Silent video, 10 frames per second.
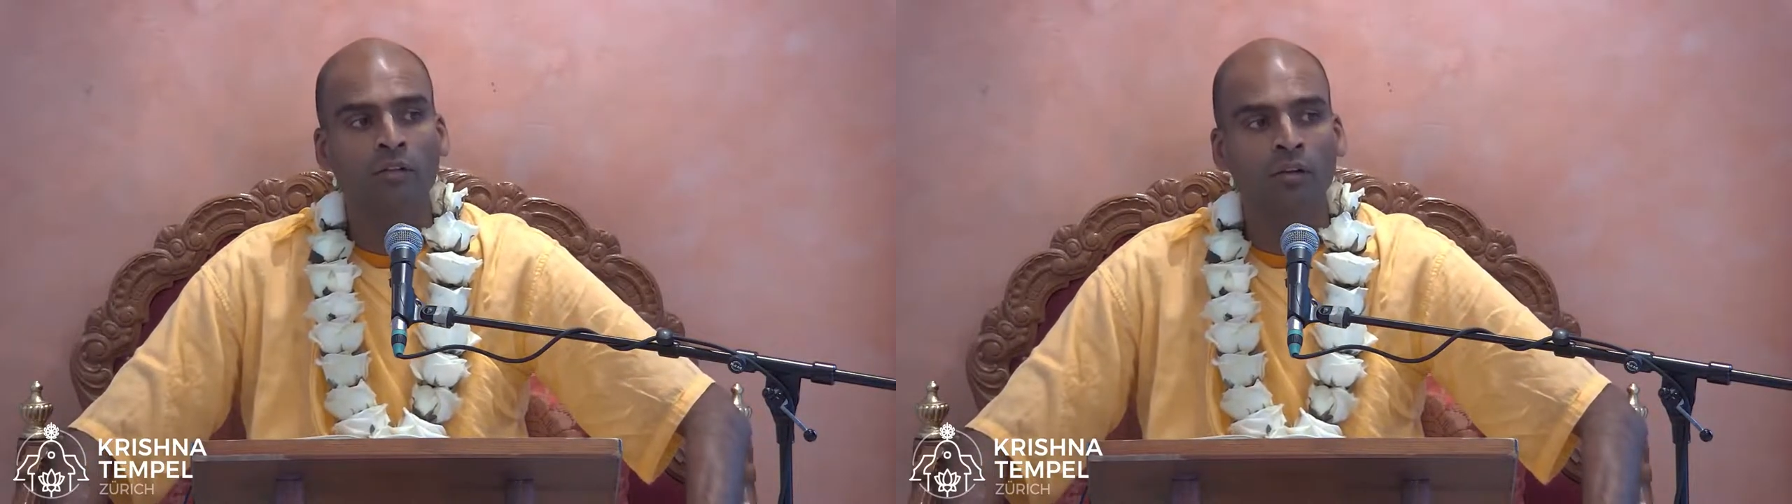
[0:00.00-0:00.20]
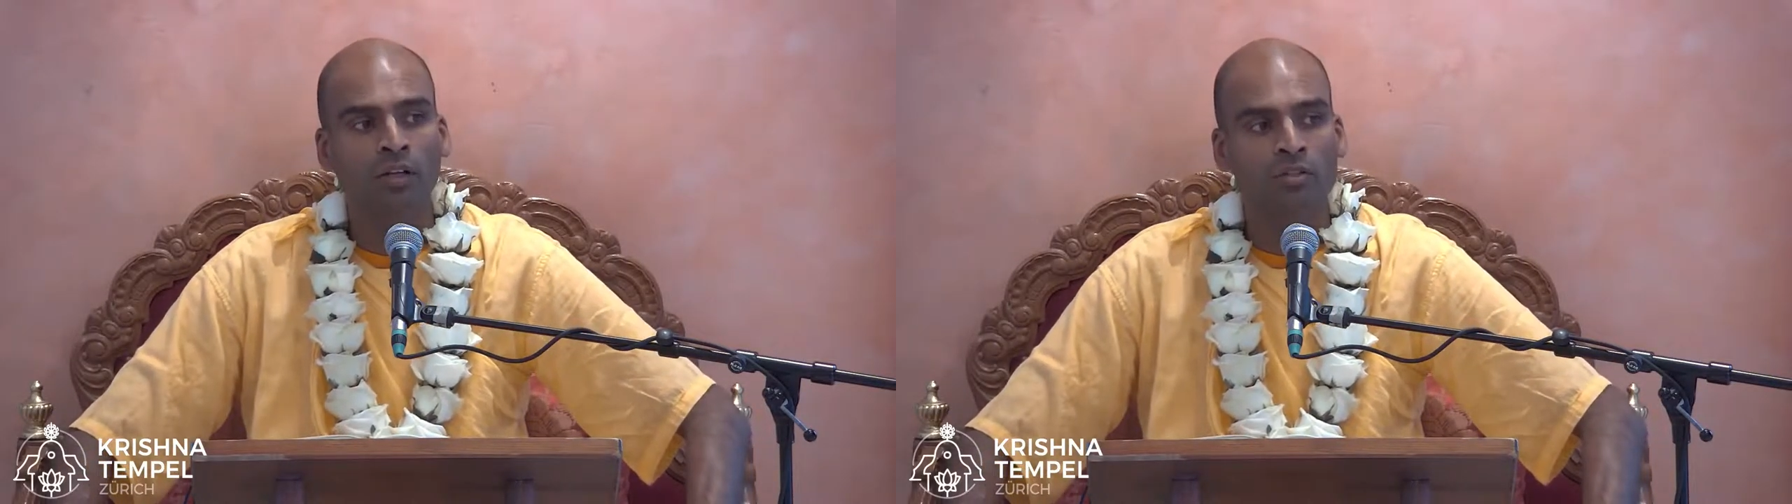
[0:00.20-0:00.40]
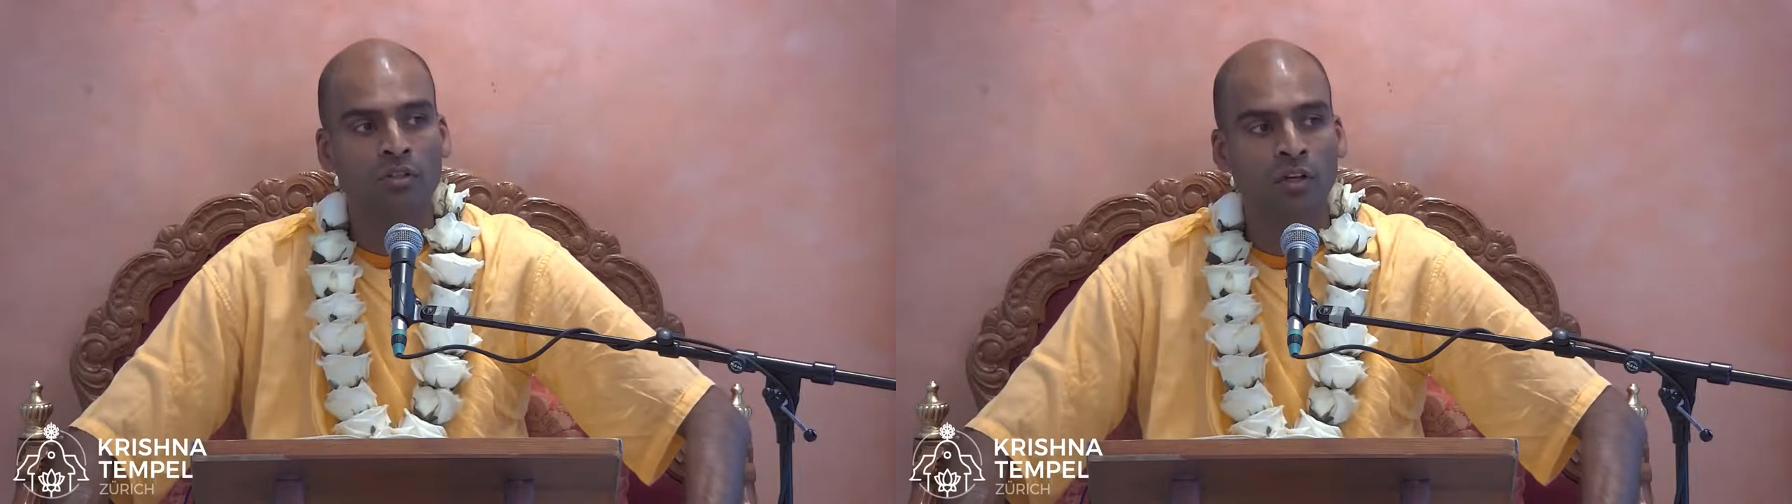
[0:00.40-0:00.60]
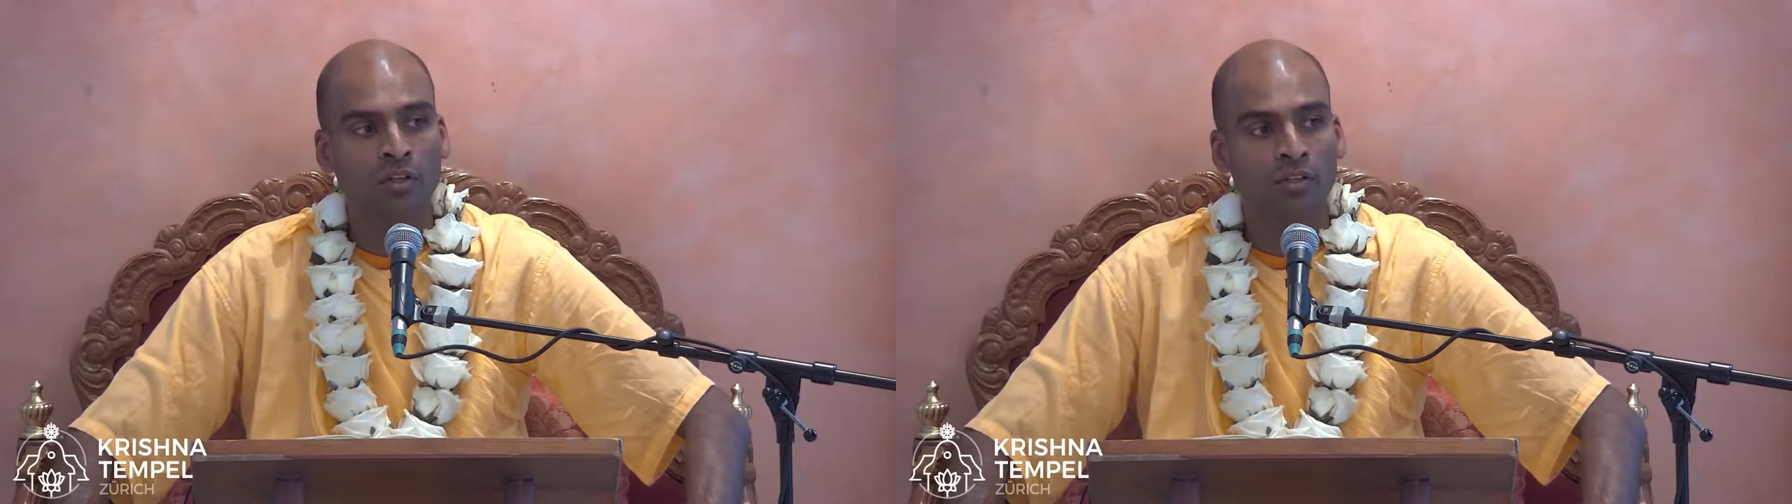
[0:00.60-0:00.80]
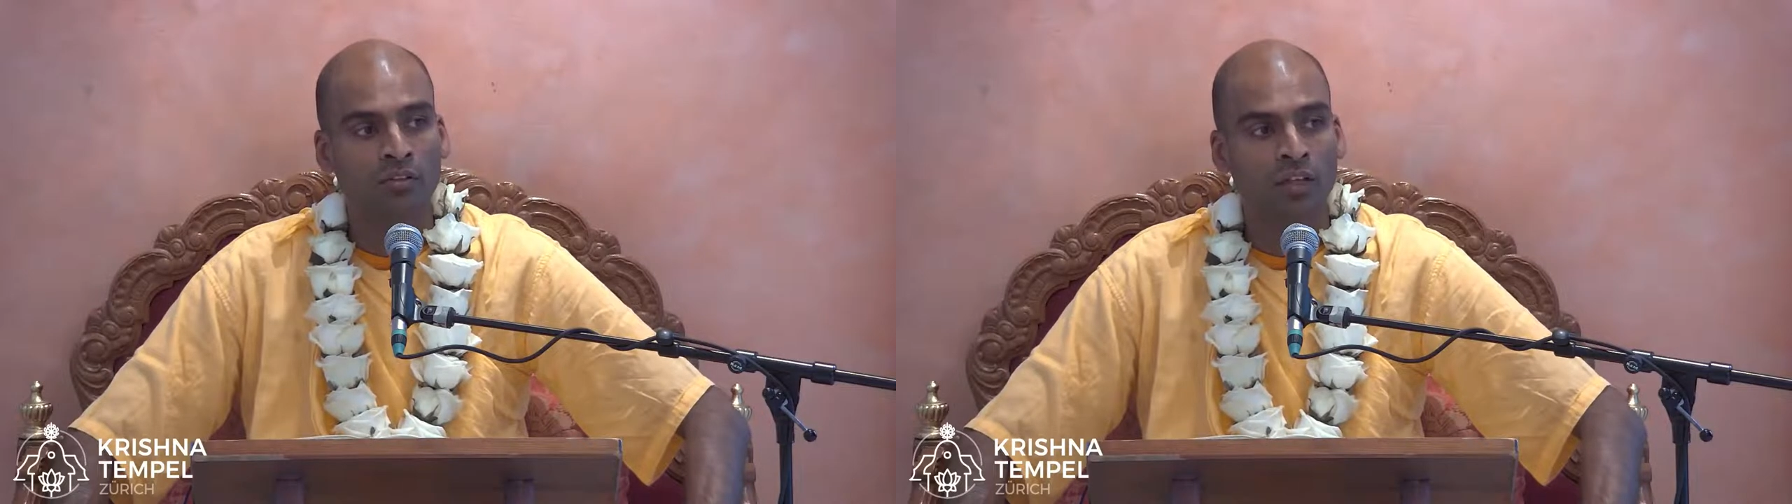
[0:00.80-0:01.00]
knowledge to
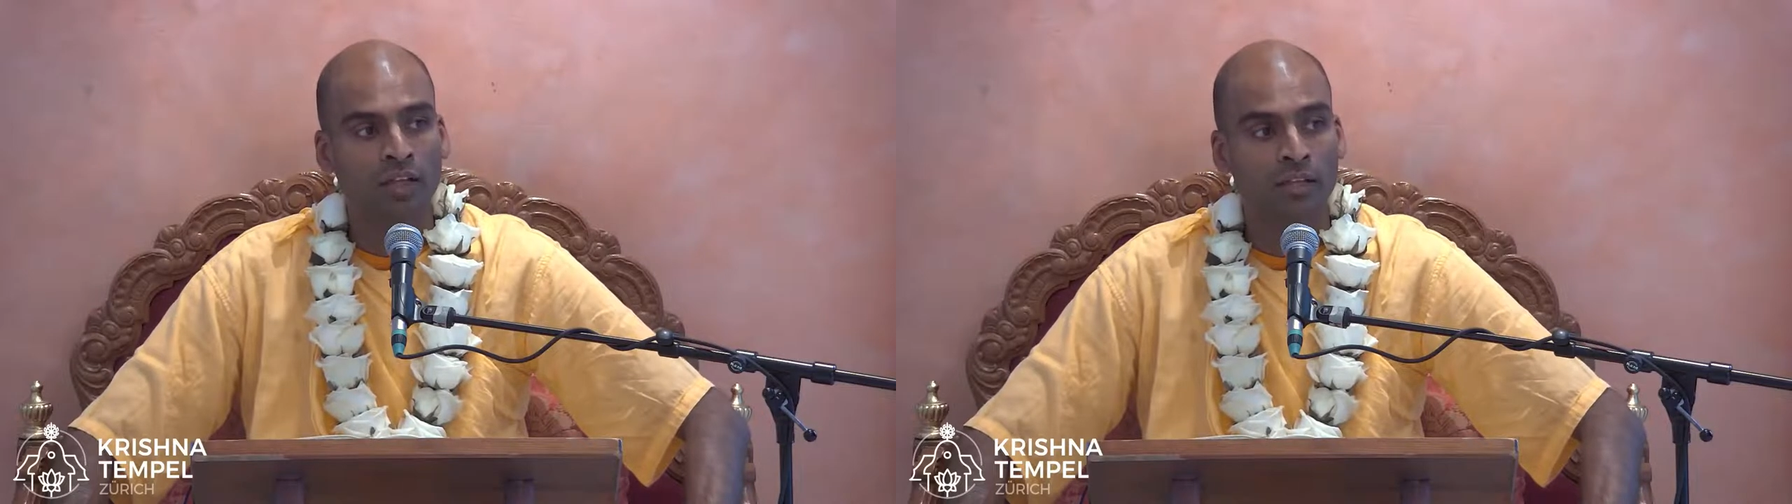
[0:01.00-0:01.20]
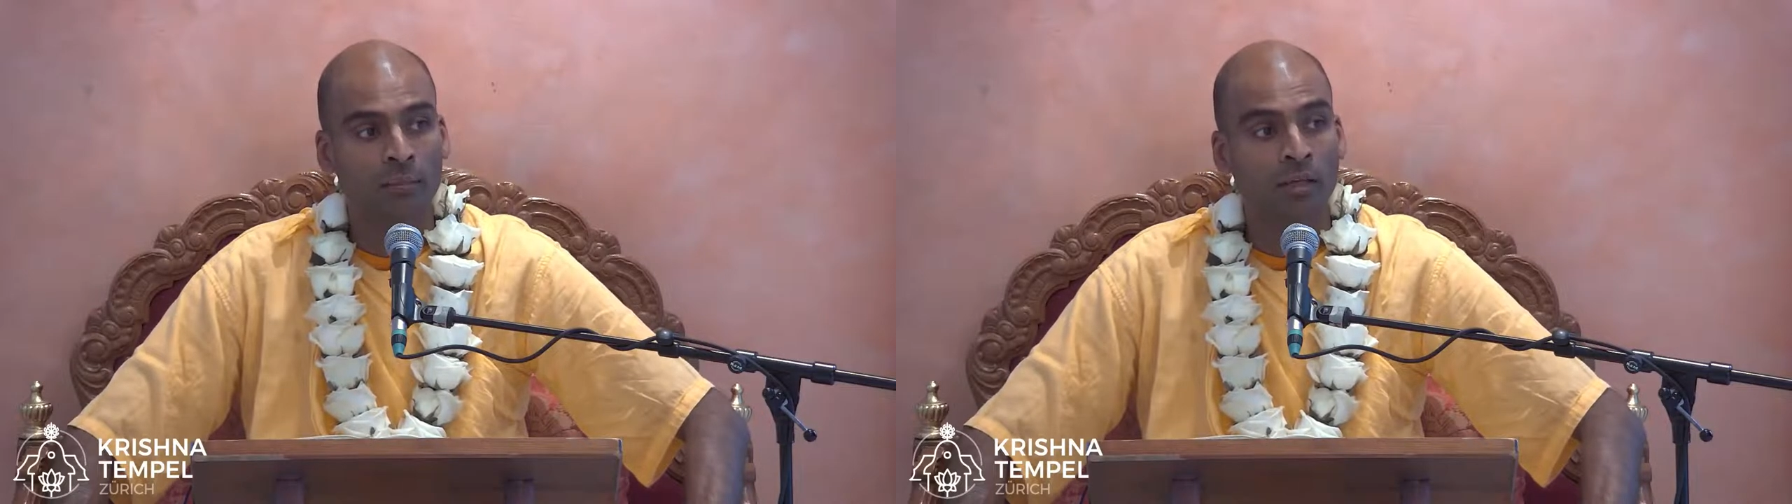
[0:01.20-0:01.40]
understand